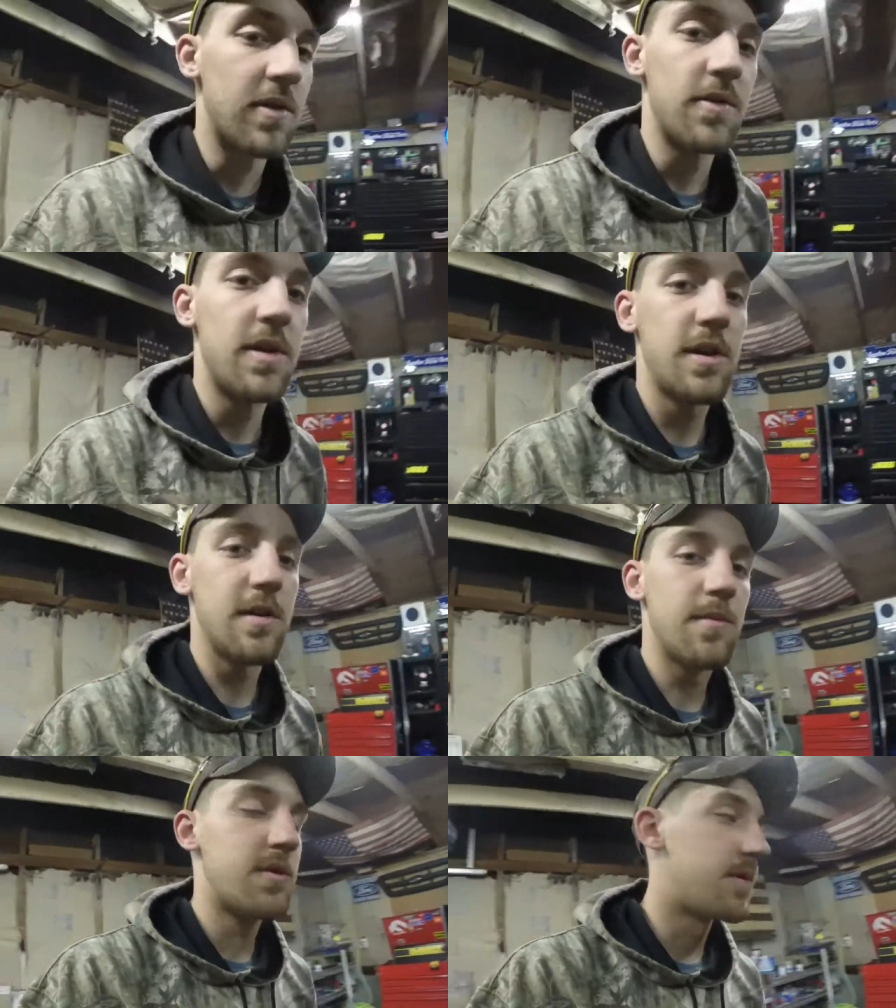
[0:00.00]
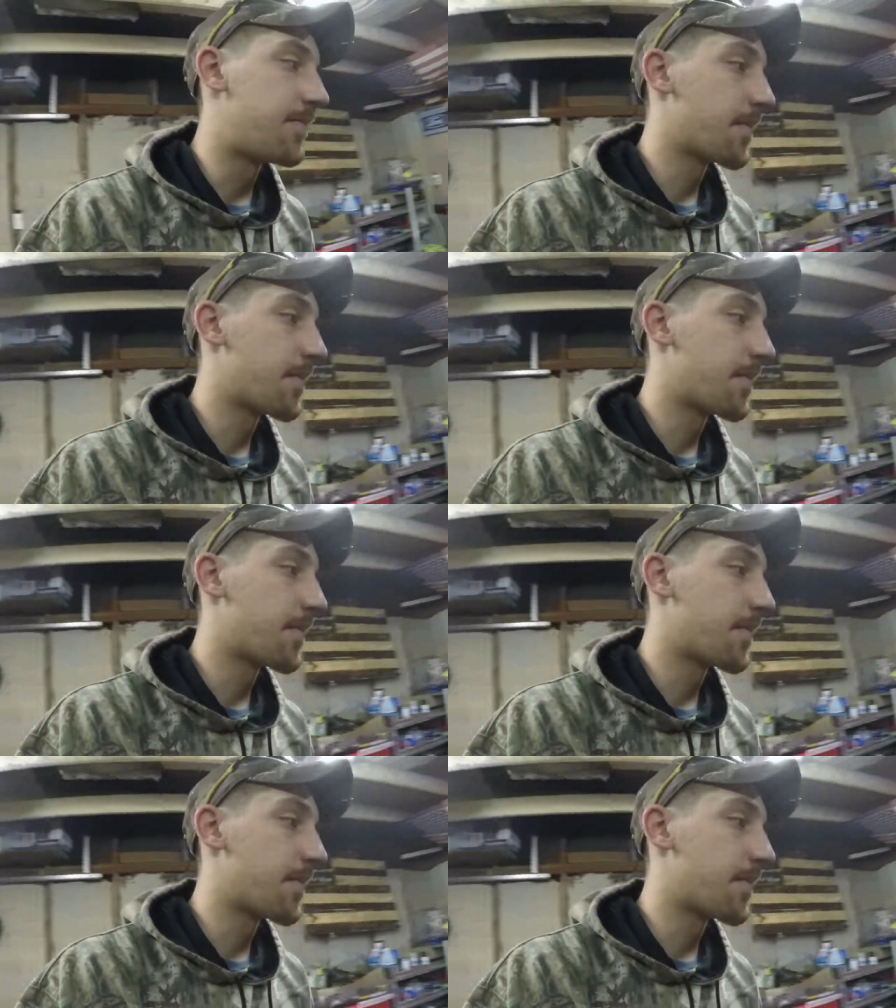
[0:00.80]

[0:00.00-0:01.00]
I don't need it anymore.